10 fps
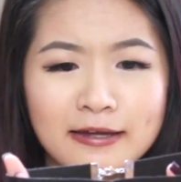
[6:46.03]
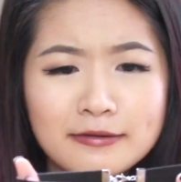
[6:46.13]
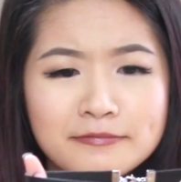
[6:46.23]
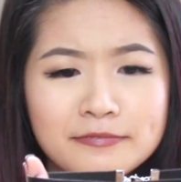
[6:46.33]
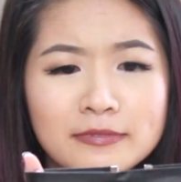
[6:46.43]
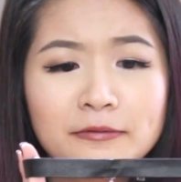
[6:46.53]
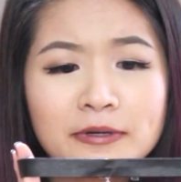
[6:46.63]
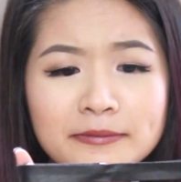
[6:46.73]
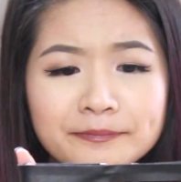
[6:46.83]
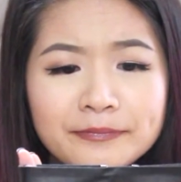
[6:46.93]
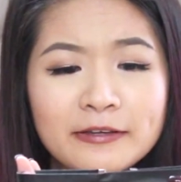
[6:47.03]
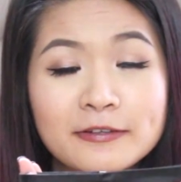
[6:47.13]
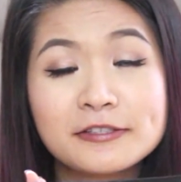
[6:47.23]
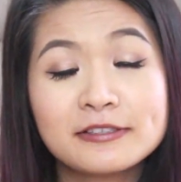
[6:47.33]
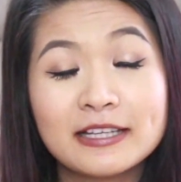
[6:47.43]
Oh, well, if
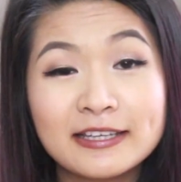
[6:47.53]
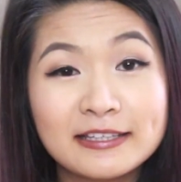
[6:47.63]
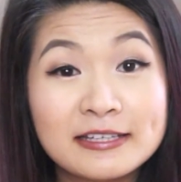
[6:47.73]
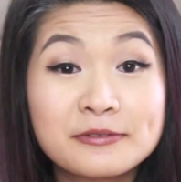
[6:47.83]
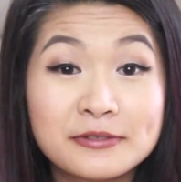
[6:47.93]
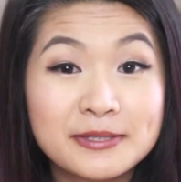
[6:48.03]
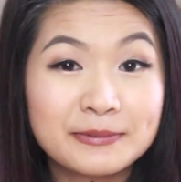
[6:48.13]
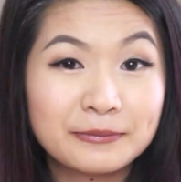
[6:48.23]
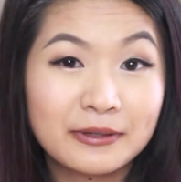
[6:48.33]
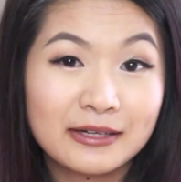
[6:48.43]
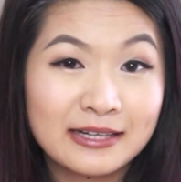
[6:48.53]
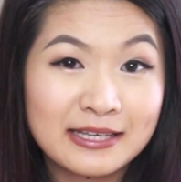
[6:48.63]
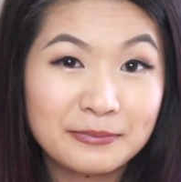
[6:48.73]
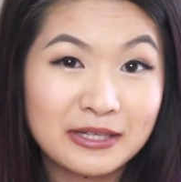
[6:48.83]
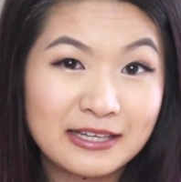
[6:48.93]
I do like it, you guys will see me wear it
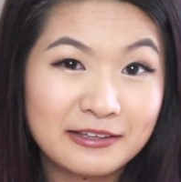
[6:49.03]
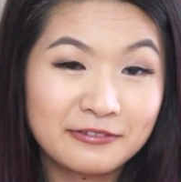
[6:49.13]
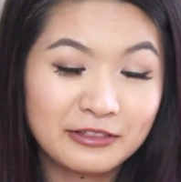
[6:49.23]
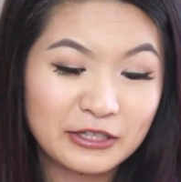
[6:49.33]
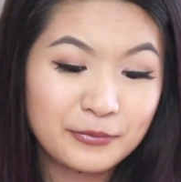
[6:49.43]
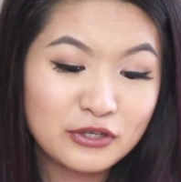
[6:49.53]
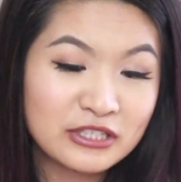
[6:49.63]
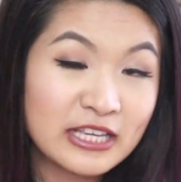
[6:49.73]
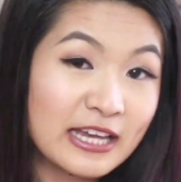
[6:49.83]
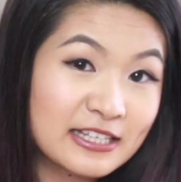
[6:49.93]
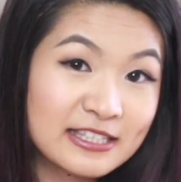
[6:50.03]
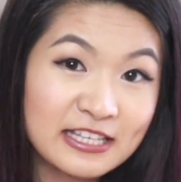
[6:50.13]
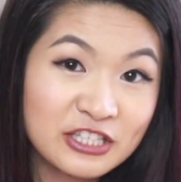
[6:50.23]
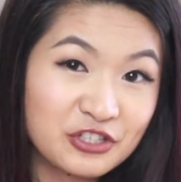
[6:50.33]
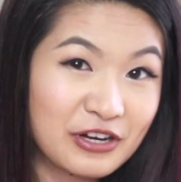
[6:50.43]
in my lookbooks and
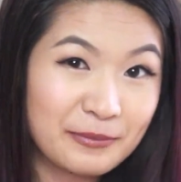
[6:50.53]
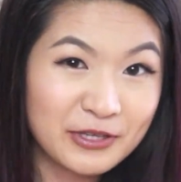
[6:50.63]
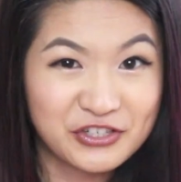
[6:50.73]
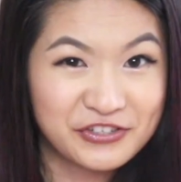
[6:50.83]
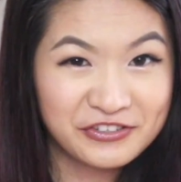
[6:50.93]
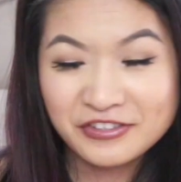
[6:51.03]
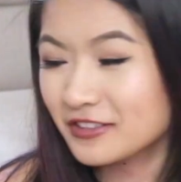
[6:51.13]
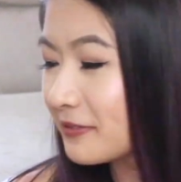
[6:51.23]
Instagram pictures.